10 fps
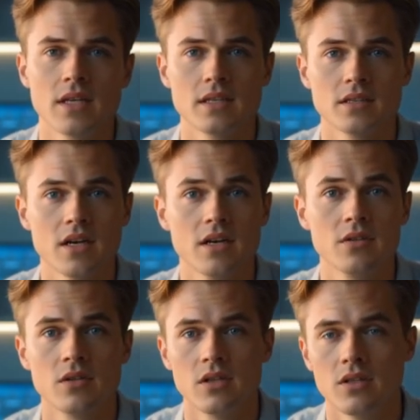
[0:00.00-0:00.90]
that's done,
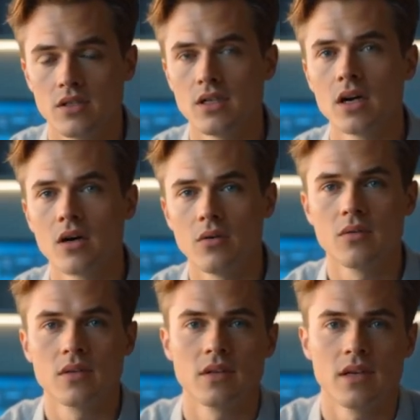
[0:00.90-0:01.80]
you're good to go.
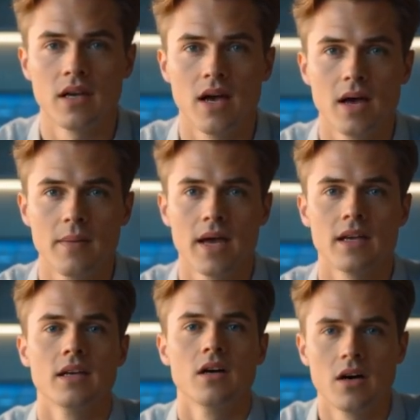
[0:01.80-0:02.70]
Now hop
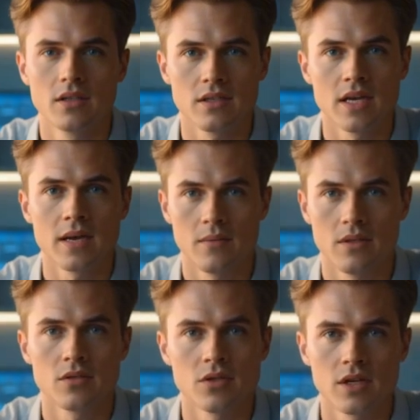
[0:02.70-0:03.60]
back into Gardenscapes
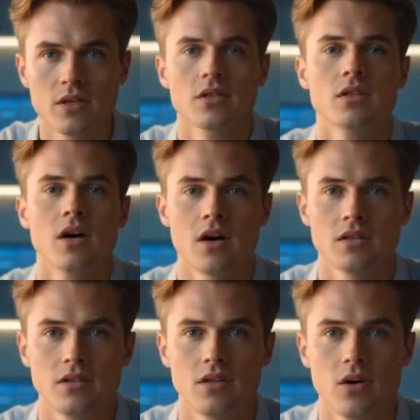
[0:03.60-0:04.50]
and check your
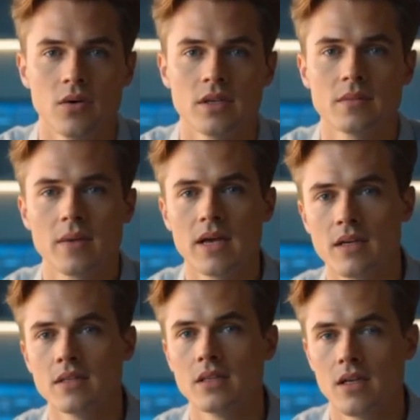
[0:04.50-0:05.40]
stars and coins
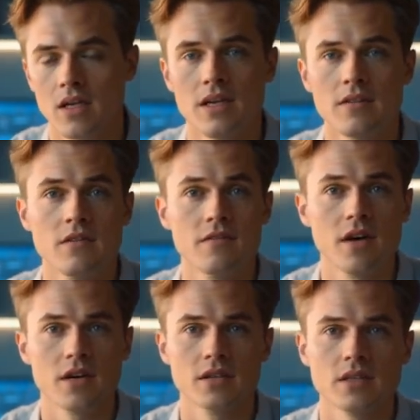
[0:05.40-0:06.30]
balance. If you
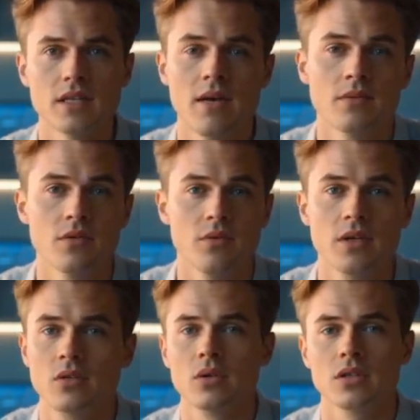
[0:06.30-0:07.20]
followed the steps, your
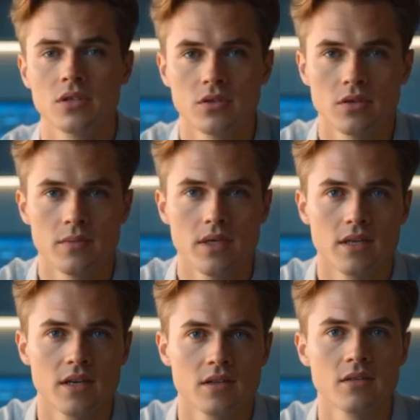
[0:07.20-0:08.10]
resources should be
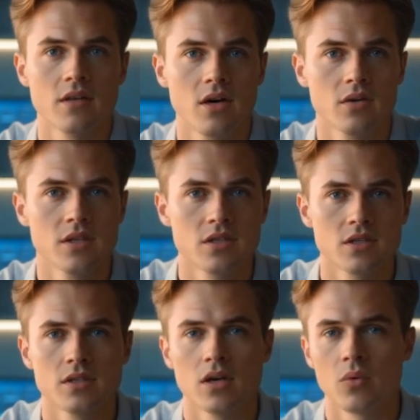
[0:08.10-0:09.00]
there. No
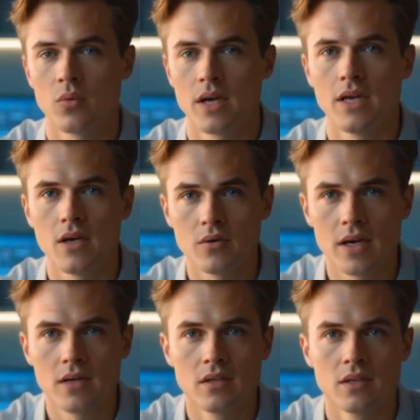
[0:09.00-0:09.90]
glitches, no waiting
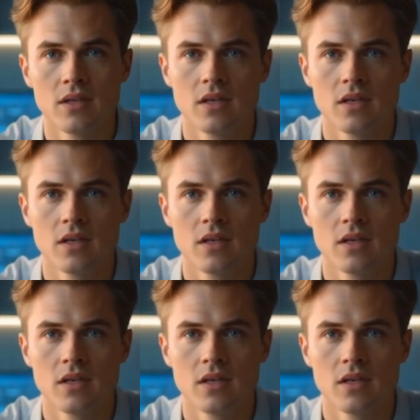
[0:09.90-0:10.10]
around.